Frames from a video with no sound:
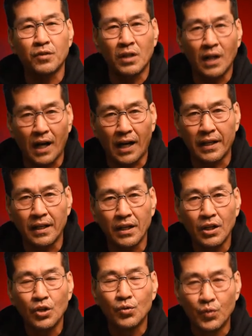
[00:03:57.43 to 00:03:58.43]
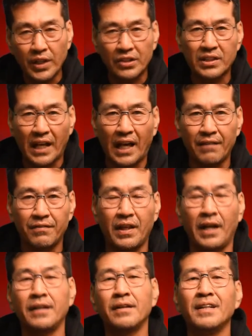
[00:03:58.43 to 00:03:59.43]
for God. We need to have
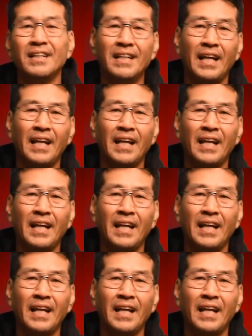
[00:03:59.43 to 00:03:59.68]
that.